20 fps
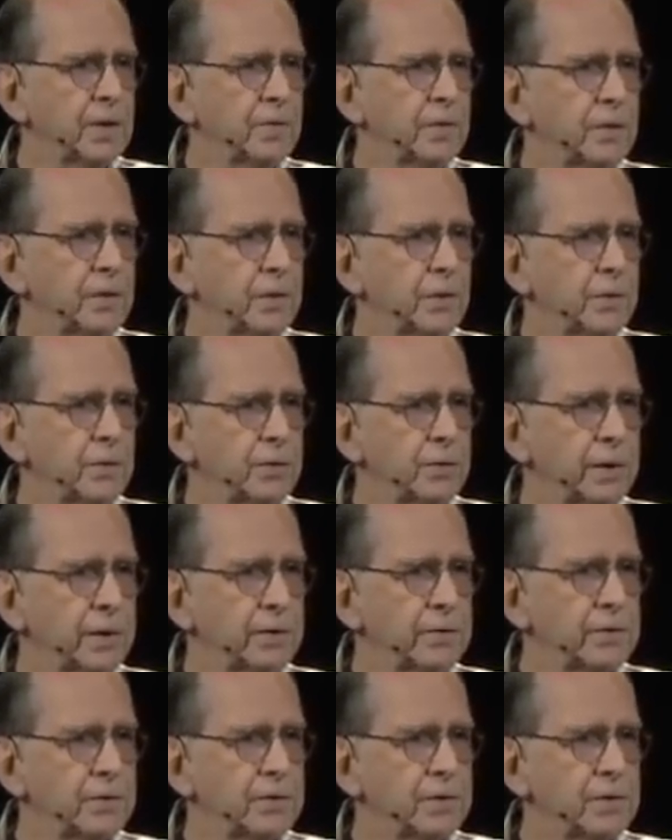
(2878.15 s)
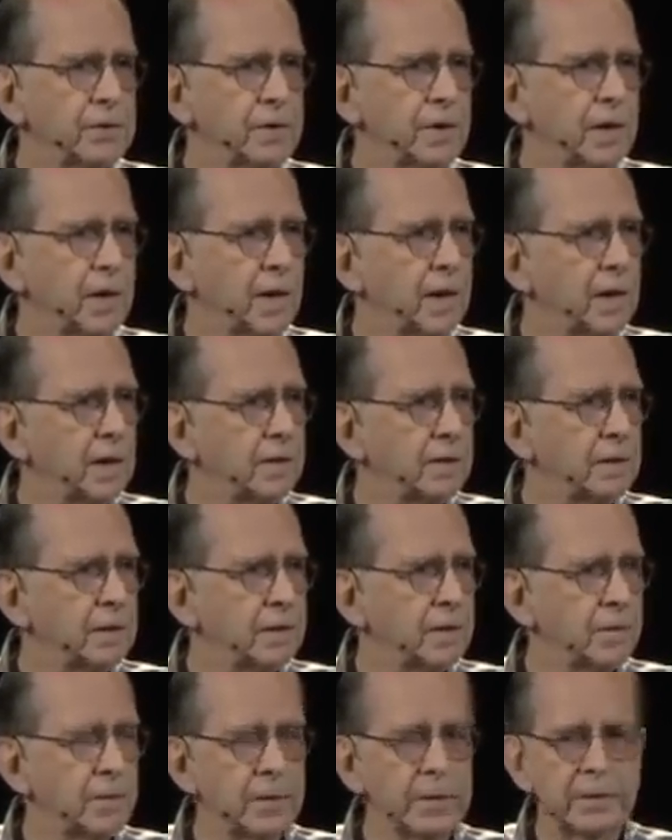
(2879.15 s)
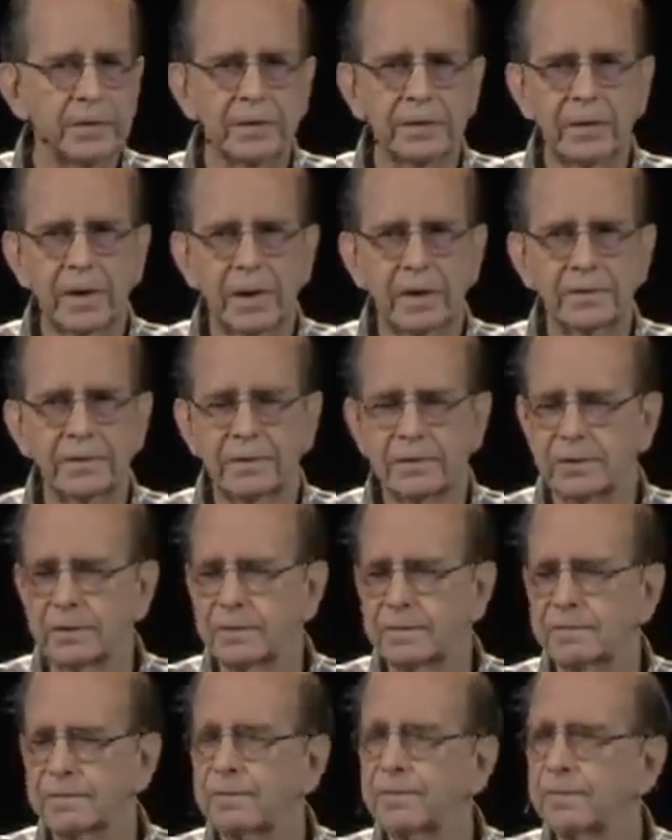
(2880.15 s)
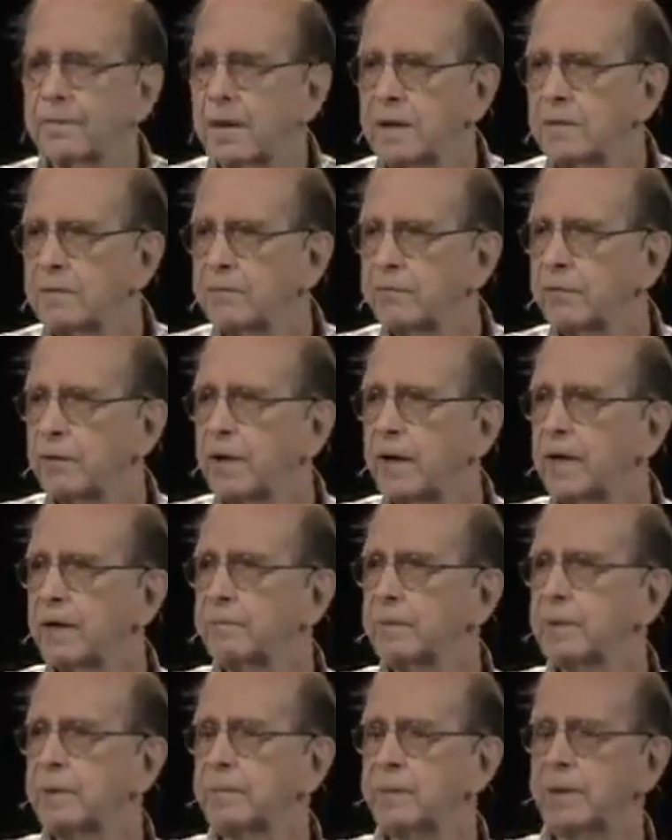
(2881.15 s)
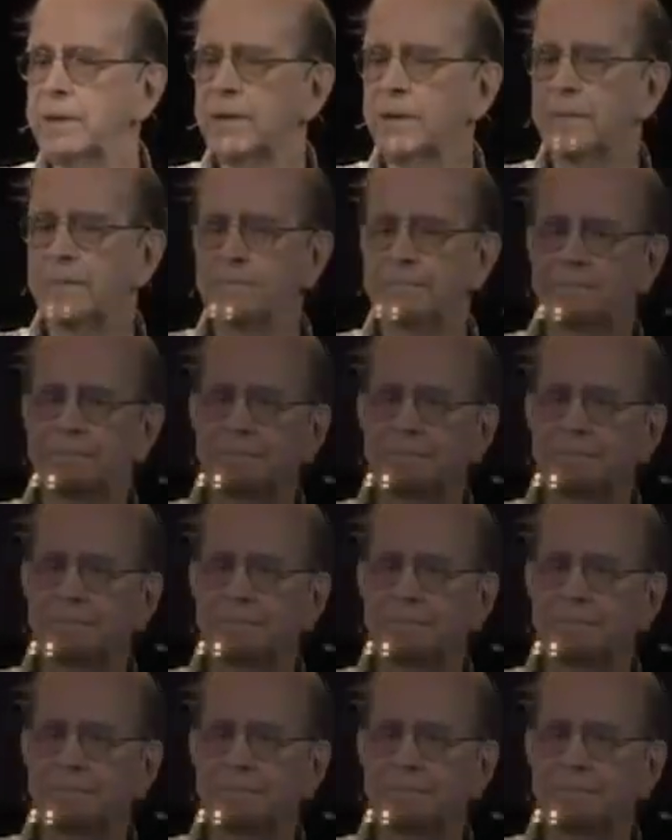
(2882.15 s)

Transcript: the nutrients, and deal with the toxins. Thank you for allowing me to be here.